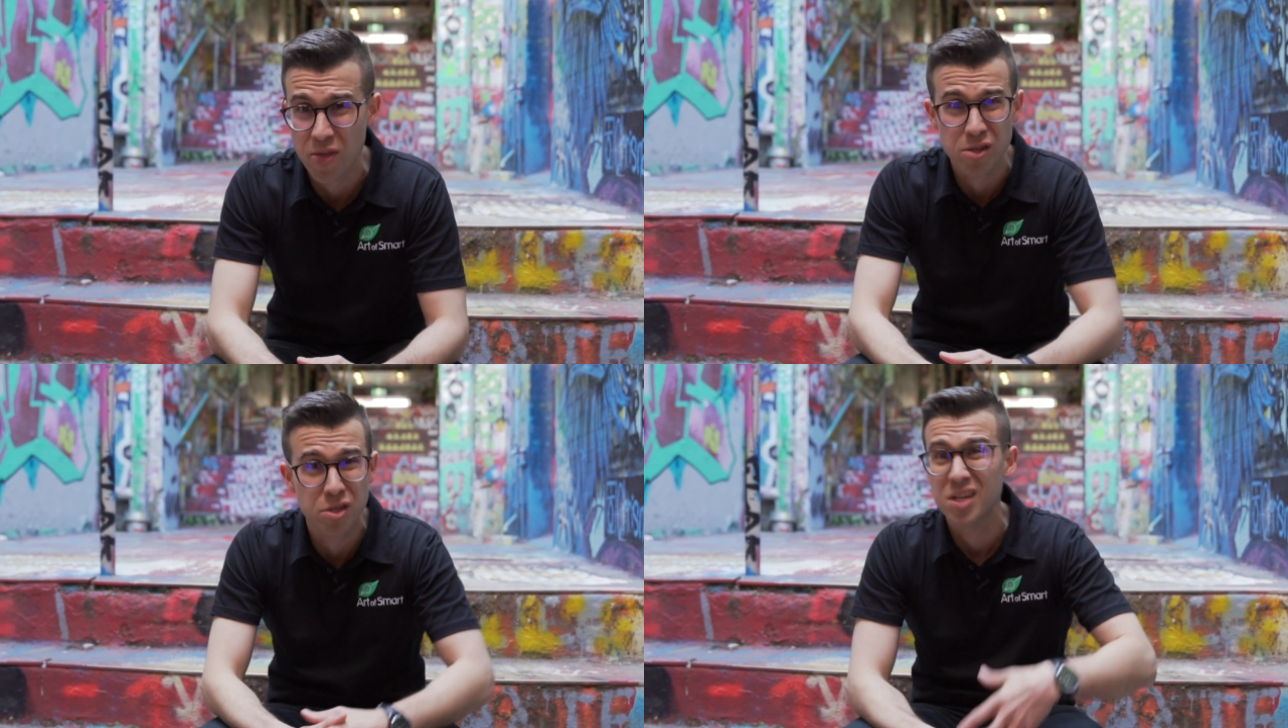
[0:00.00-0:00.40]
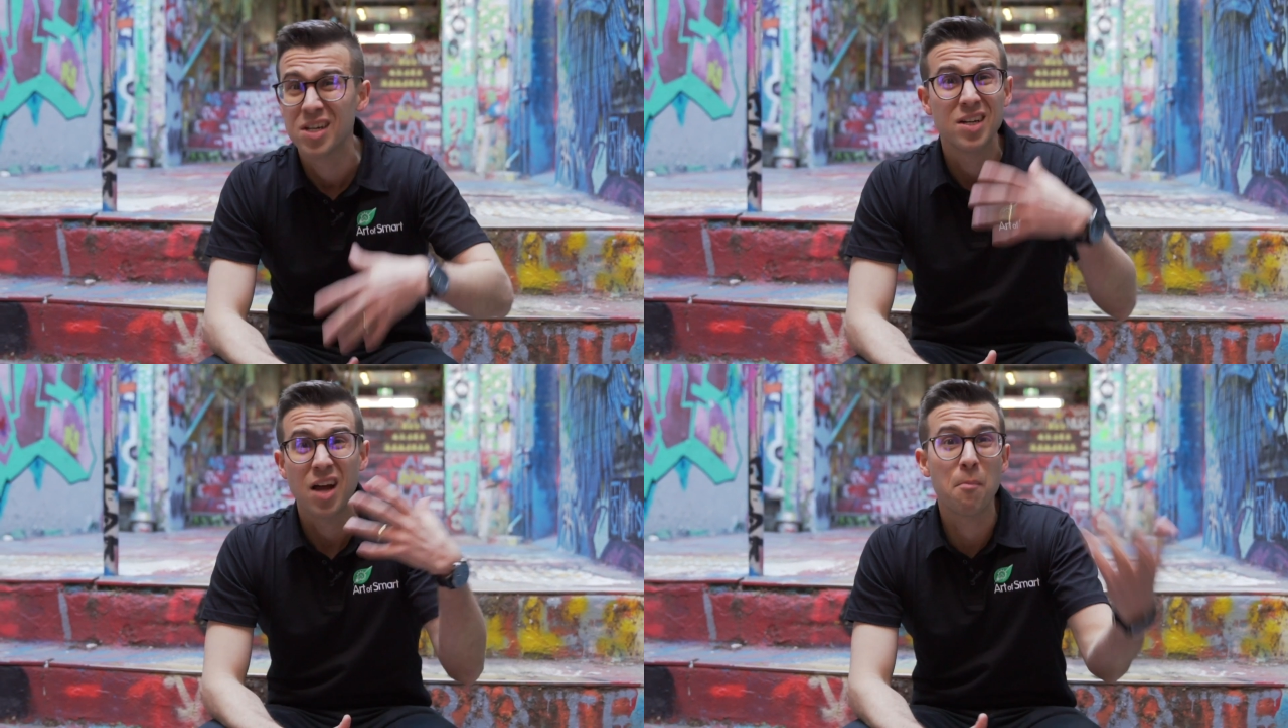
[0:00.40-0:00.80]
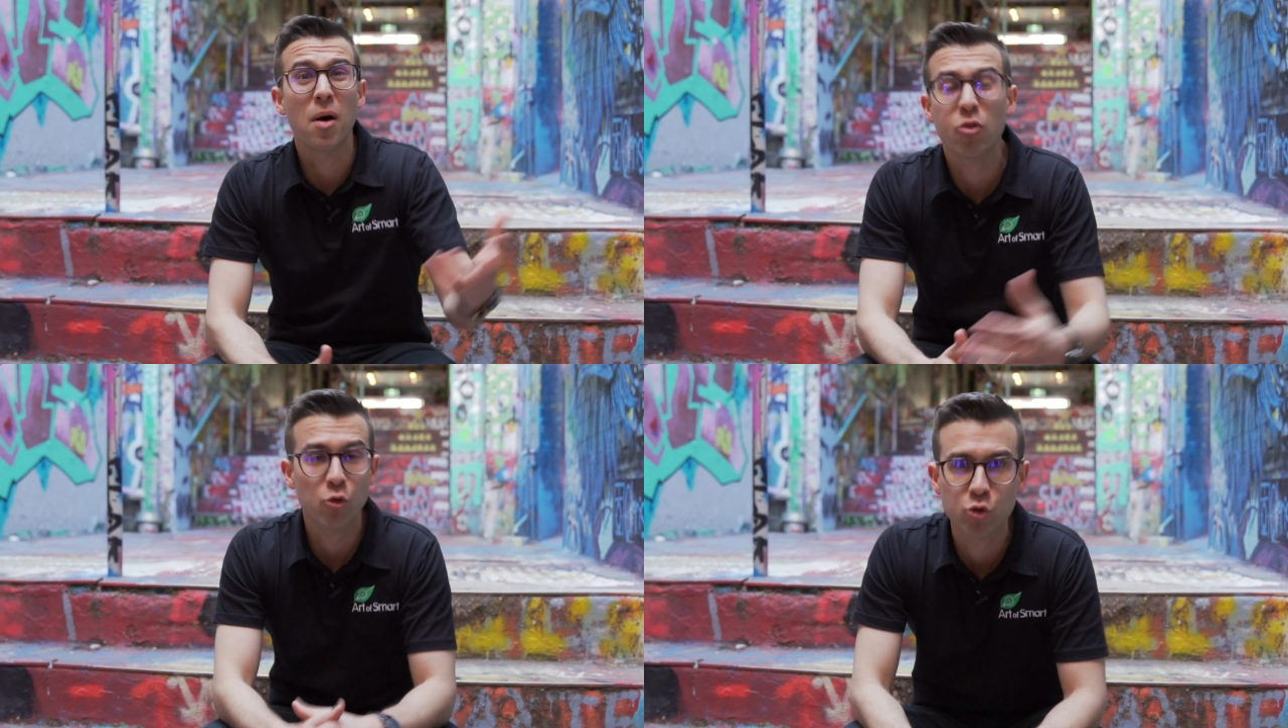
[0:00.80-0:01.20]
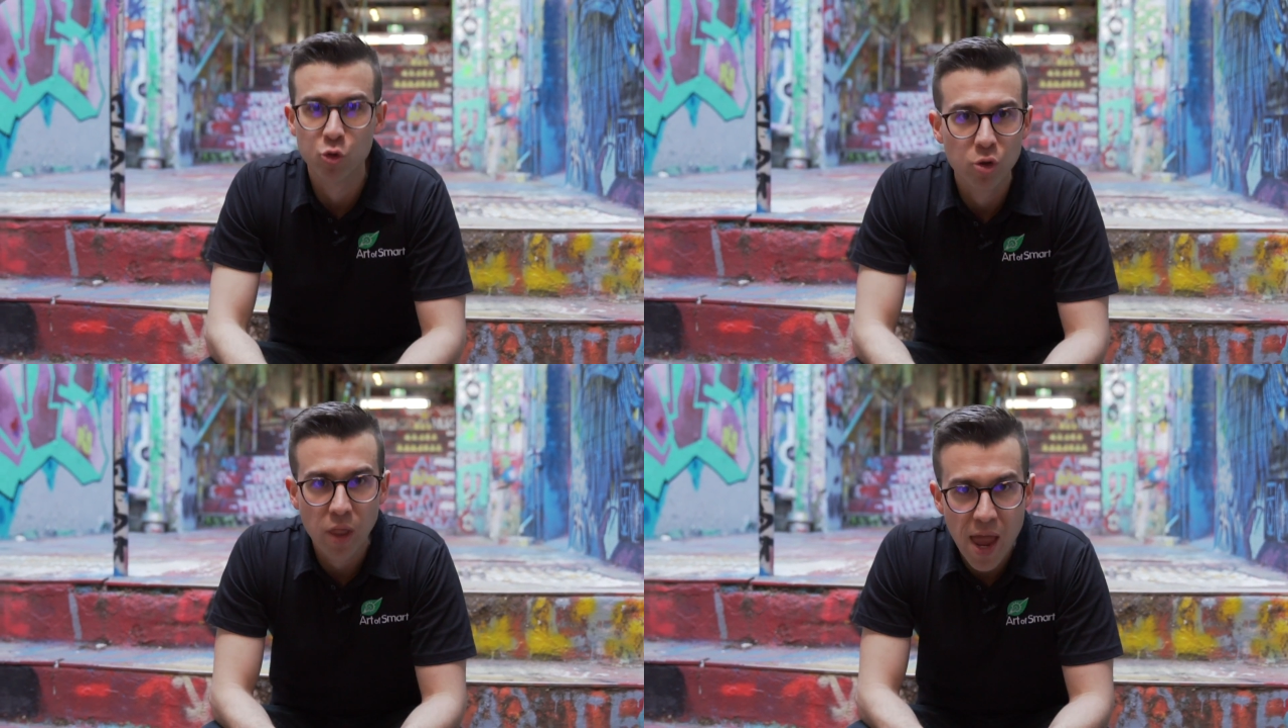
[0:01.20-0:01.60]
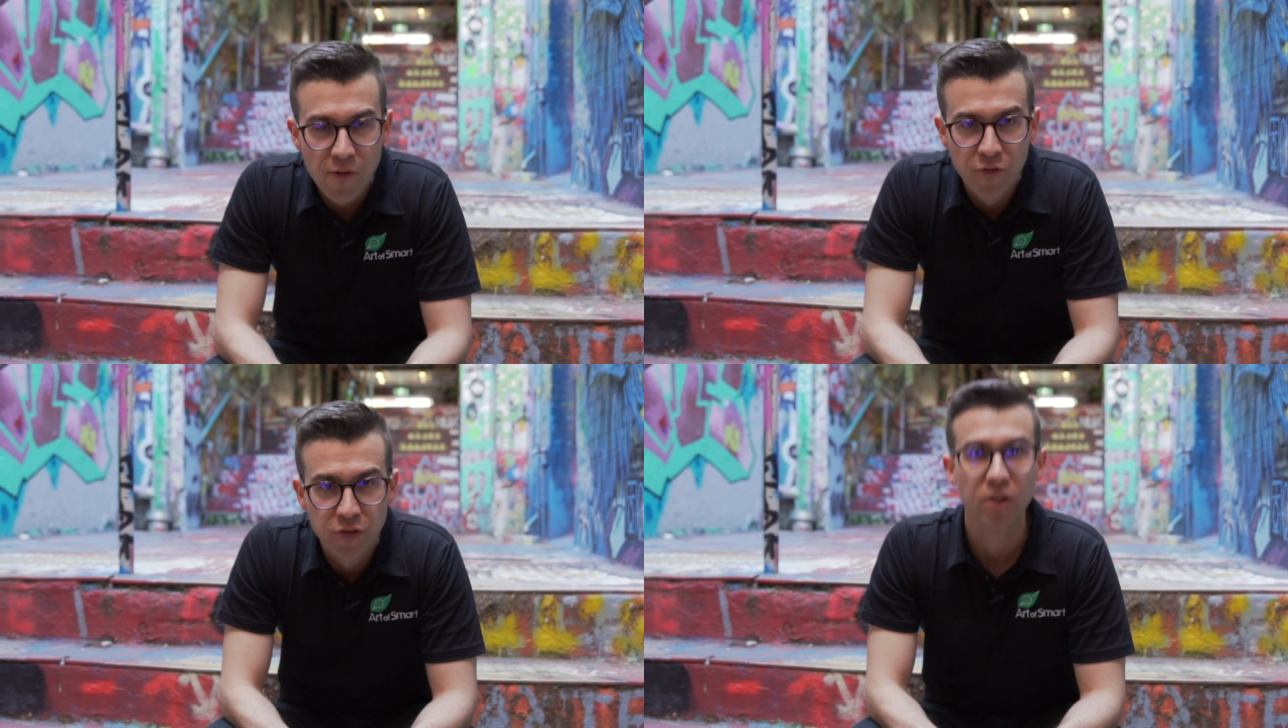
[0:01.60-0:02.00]
There's a month or two
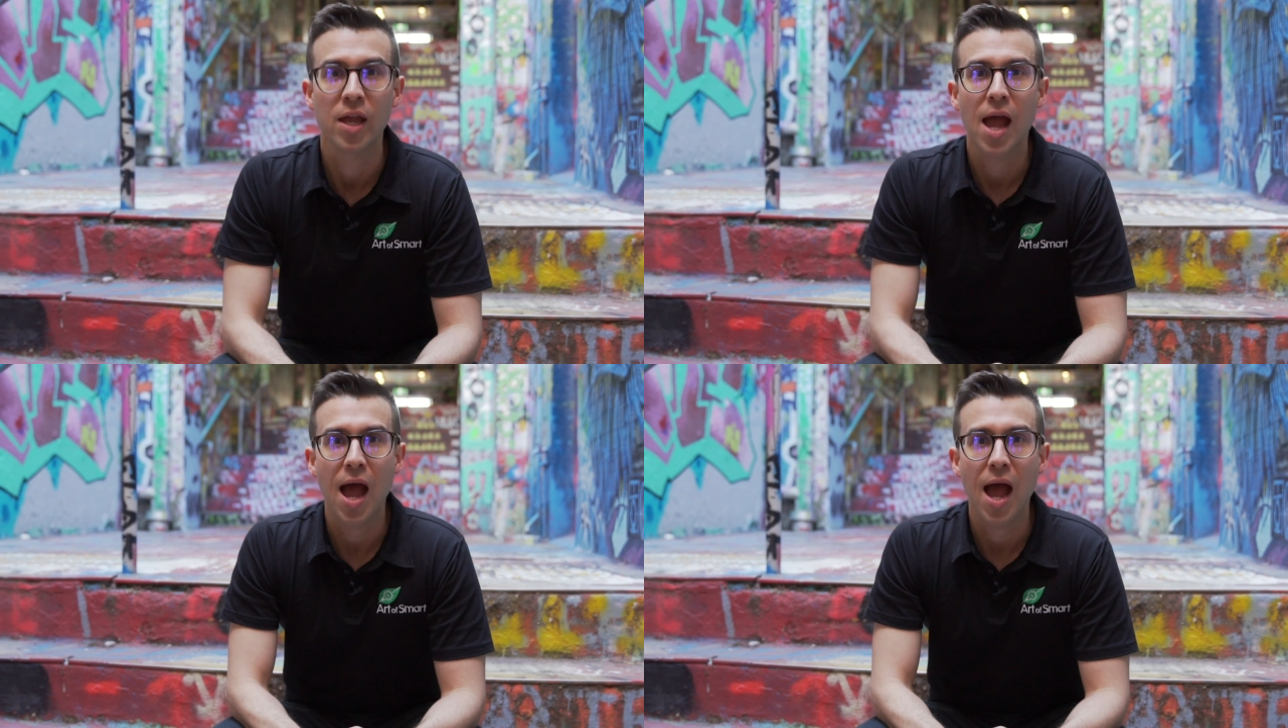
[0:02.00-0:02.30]
left.